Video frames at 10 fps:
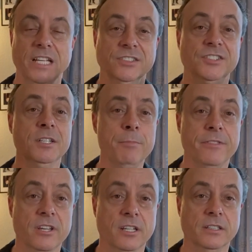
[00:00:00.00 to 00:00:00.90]
in
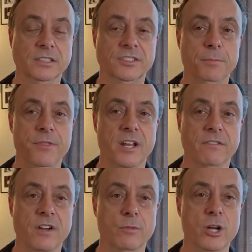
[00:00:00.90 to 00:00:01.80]

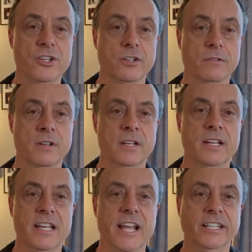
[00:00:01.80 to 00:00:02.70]
sympathetic vibration.
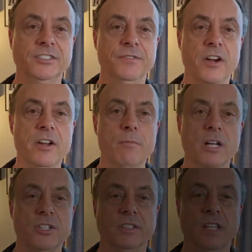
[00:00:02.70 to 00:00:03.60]
And it's very
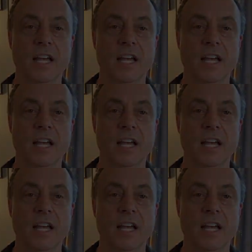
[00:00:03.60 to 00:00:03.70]
much